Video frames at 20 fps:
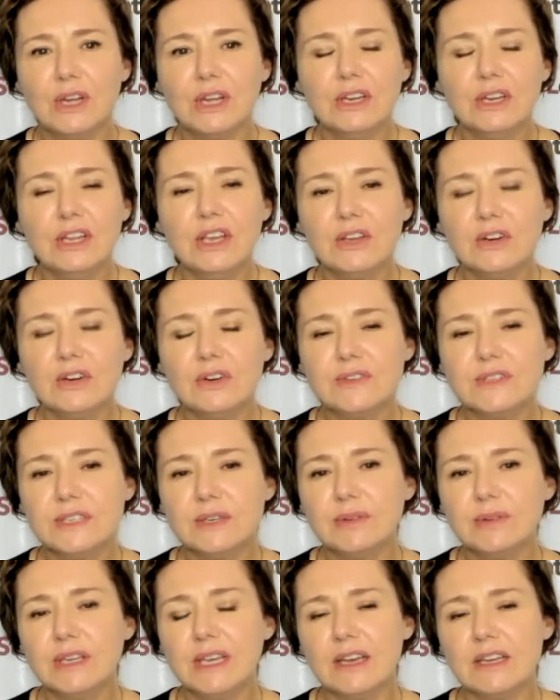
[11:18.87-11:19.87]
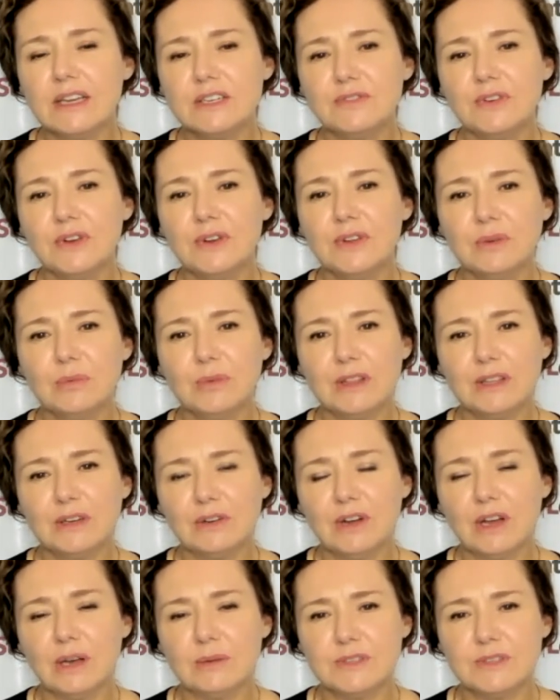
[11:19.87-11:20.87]
You can also engage further with
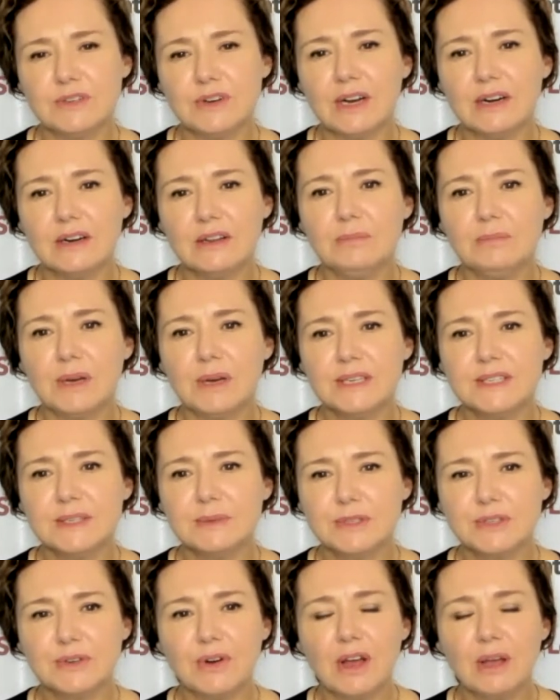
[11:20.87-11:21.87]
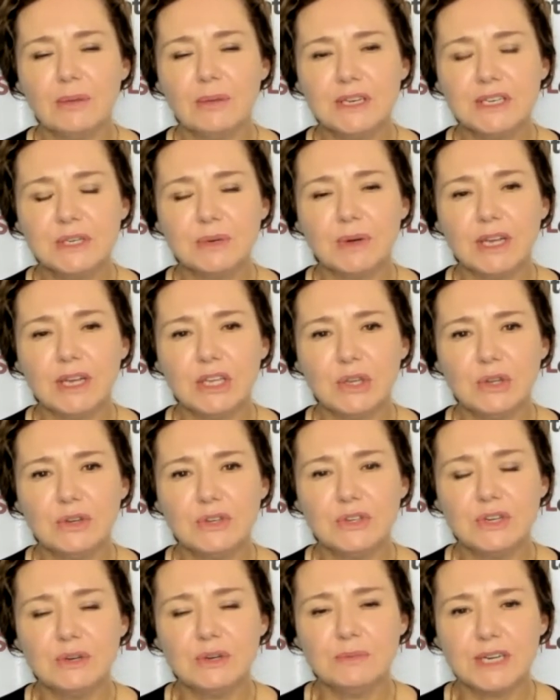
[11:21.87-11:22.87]
Lookup Strata by subscribing to our
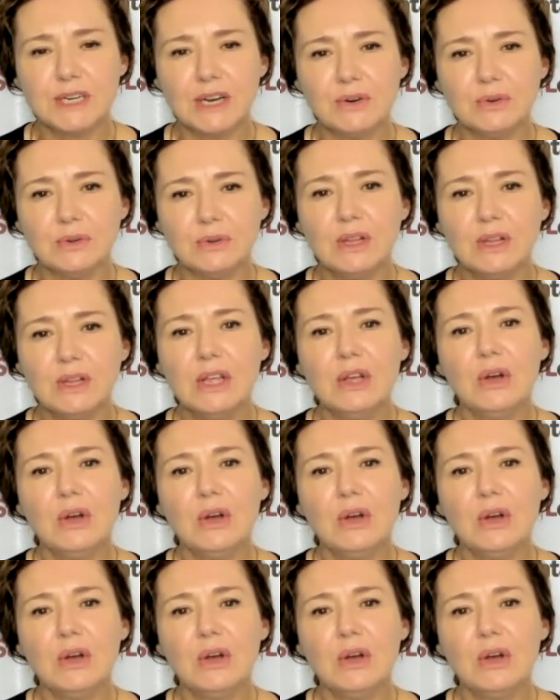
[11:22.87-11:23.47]
YouTube channel